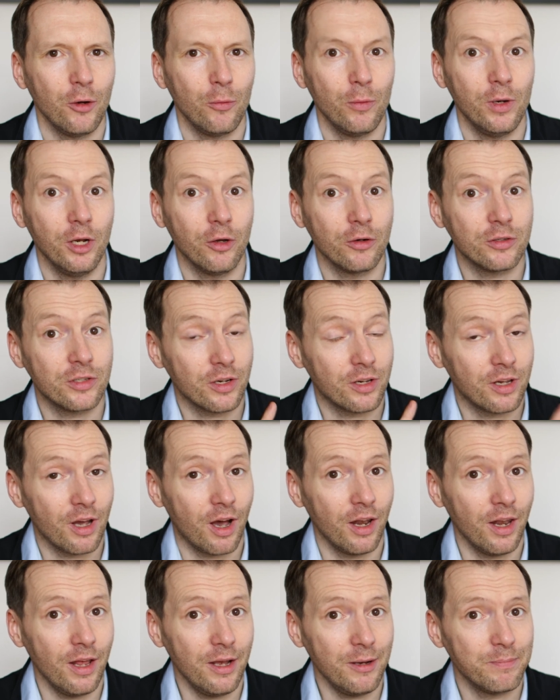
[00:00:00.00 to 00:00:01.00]
We looked at
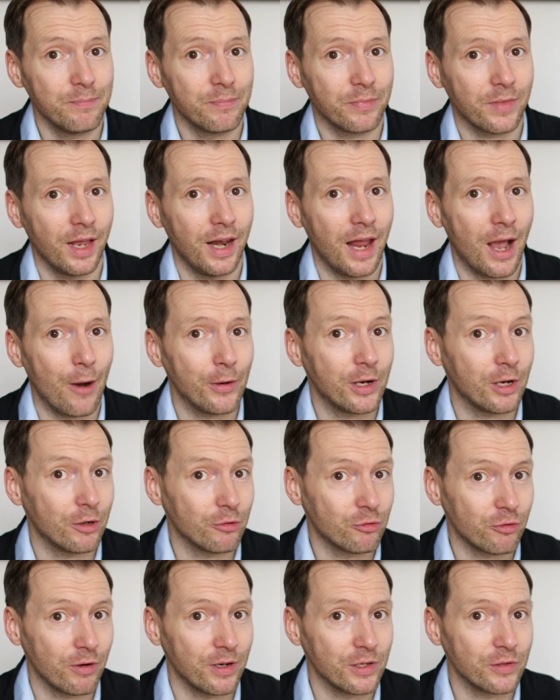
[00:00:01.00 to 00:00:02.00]
color and how it can
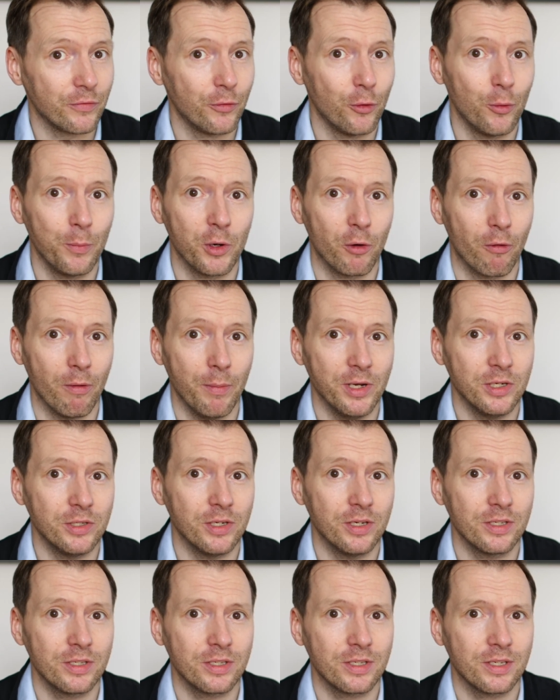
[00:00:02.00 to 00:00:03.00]
transform your
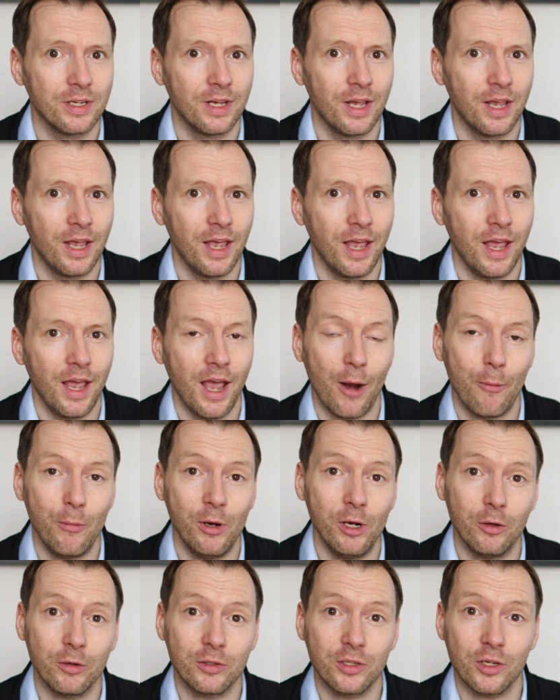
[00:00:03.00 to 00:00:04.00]
images. And we
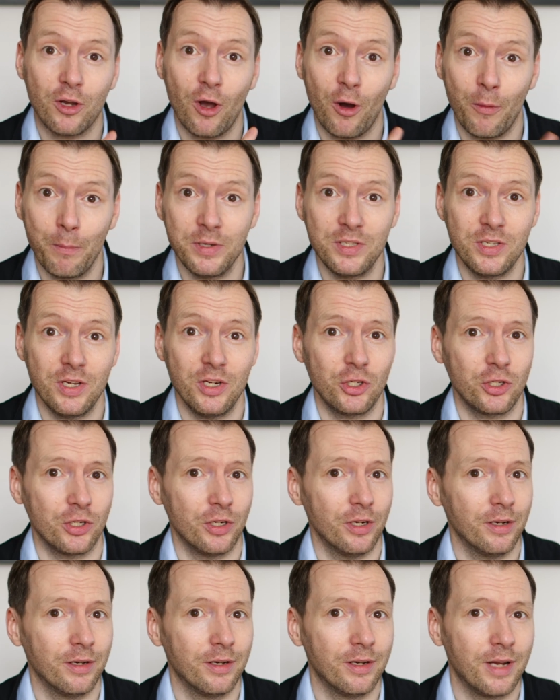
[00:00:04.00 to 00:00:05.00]
looked at
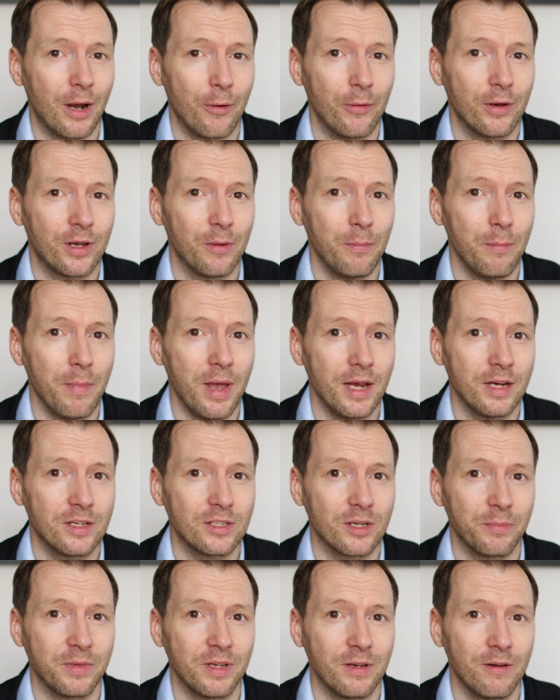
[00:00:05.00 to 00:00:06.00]
composition, how it can make
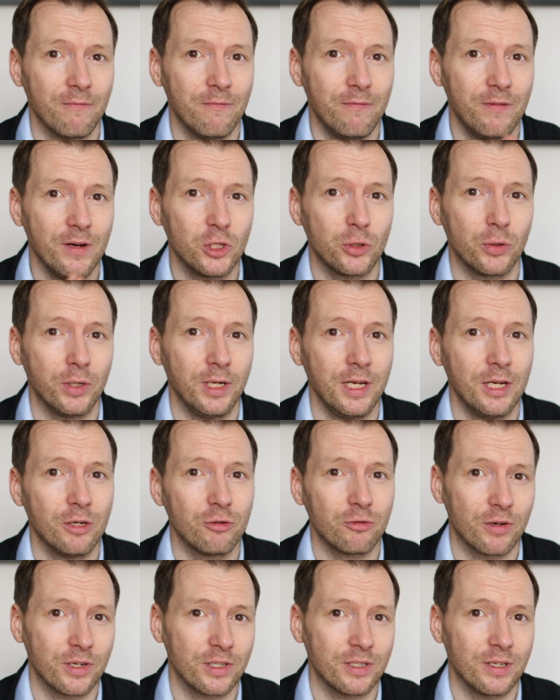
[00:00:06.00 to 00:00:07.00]
something visually
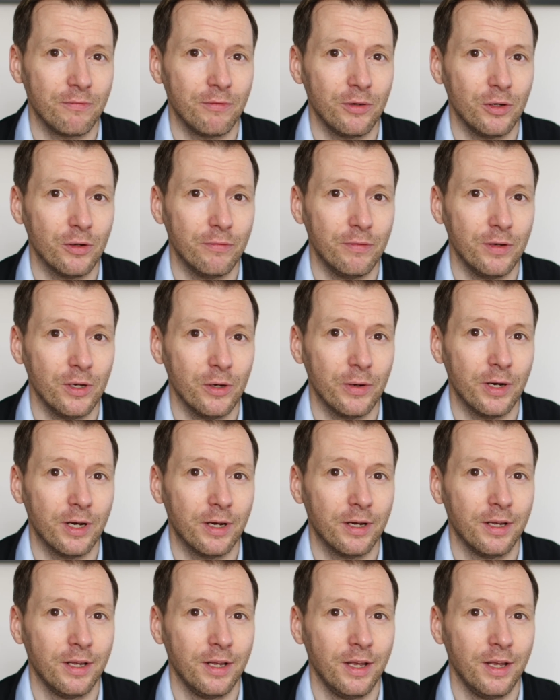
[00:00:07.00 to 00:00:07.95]
interesting for your viewer.